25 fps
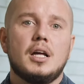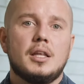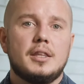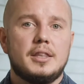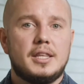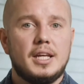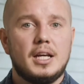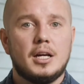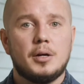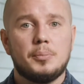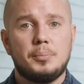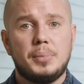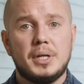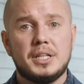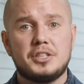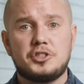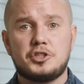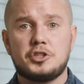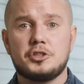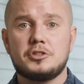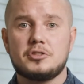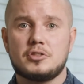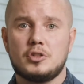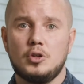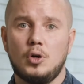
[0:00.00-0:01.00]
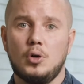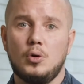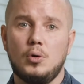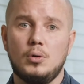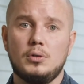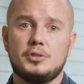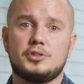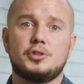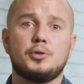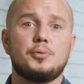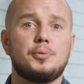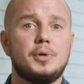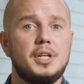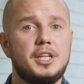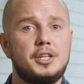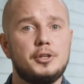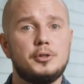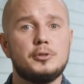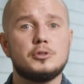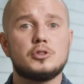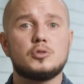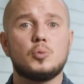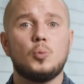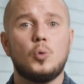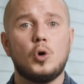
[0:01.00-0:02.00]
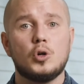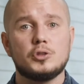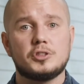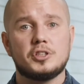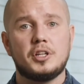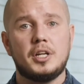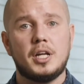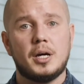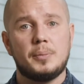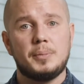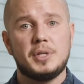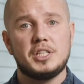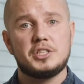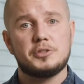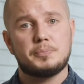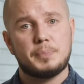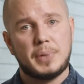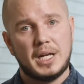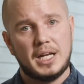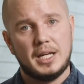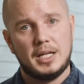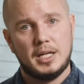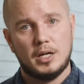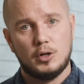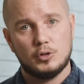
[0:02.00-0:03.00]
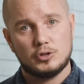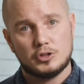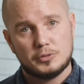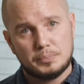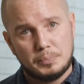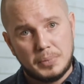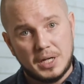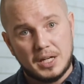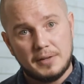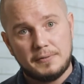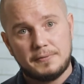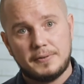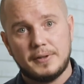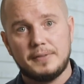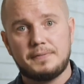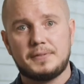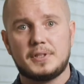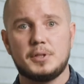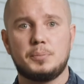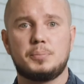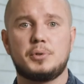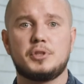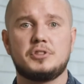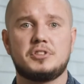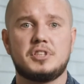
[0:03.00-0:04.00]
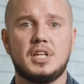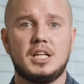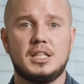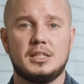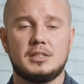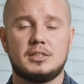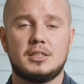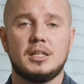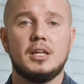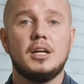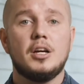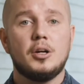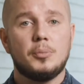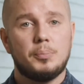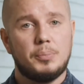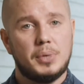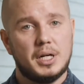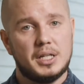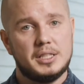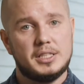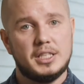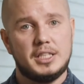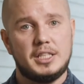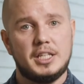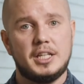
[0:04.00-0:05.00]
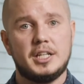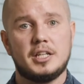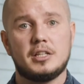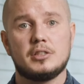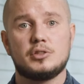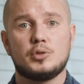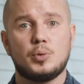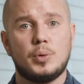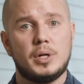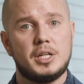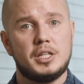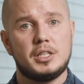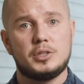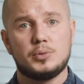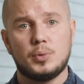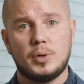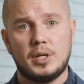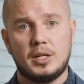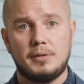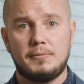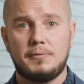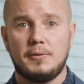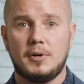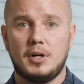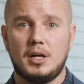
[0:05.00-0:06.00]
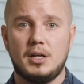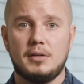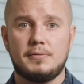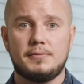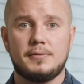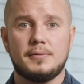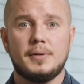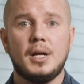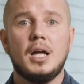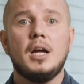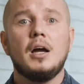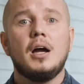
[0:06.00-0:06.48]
the ambitious goal to reduce water damage payouts by 50% by the year 2025.